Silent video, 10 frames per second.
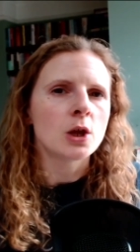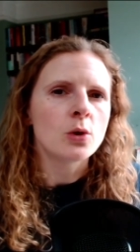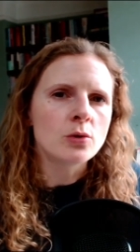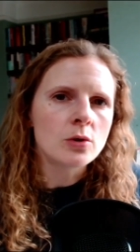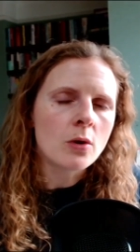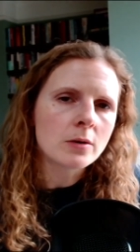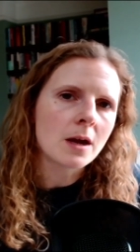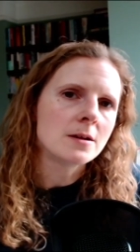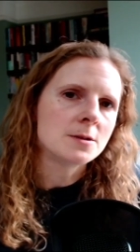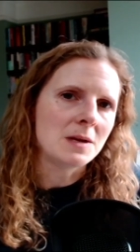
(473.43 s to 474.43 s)
you're not
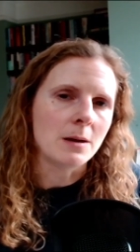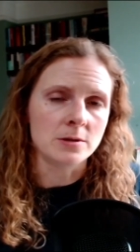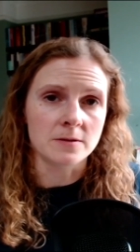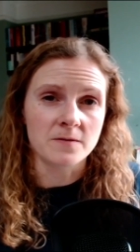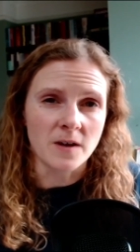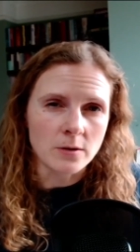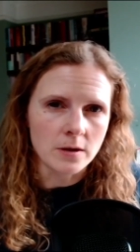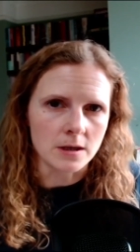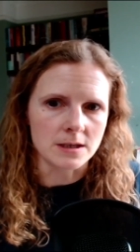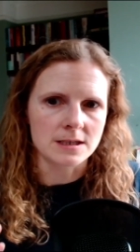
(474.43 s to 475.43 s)
going to be able to
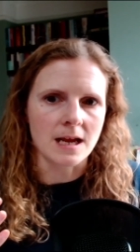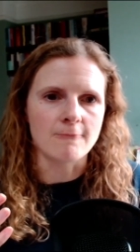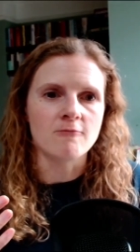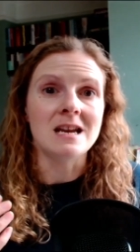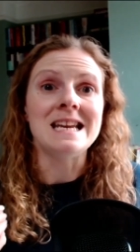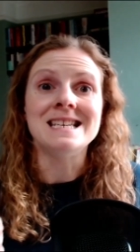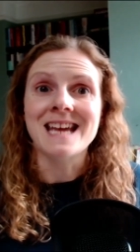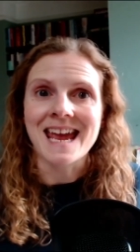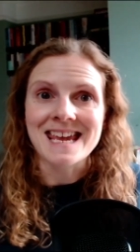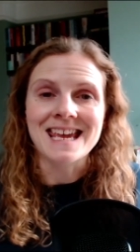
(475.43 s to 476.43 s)
focus and really
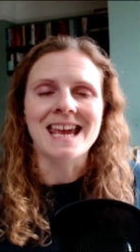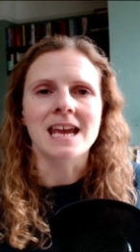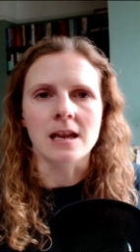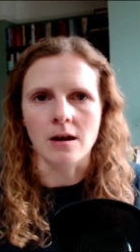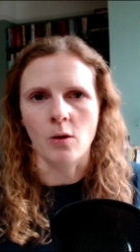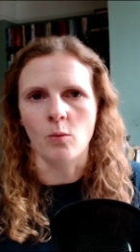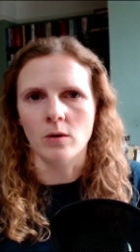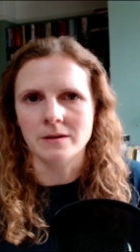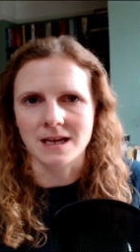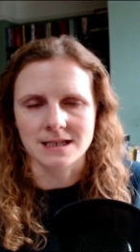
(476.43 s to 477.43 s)
take in
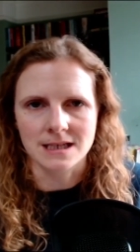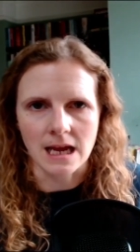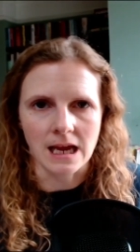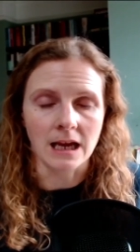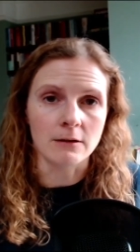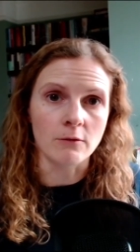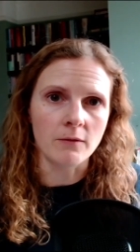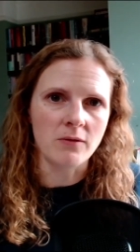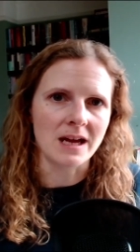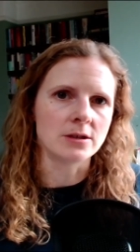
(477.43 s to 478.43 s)
what they're saying and
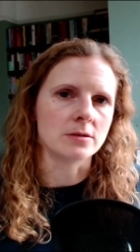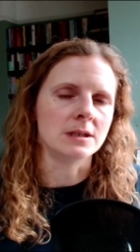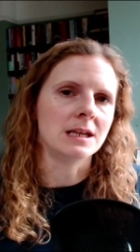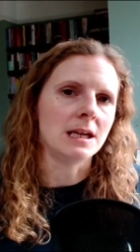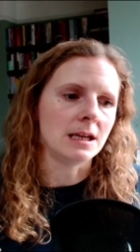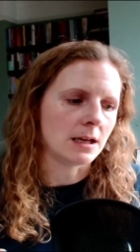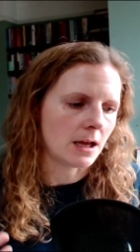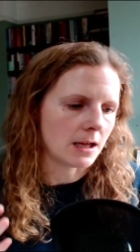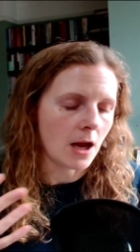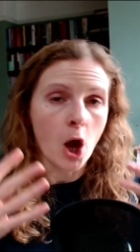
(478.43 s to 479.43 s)
reflect on it in an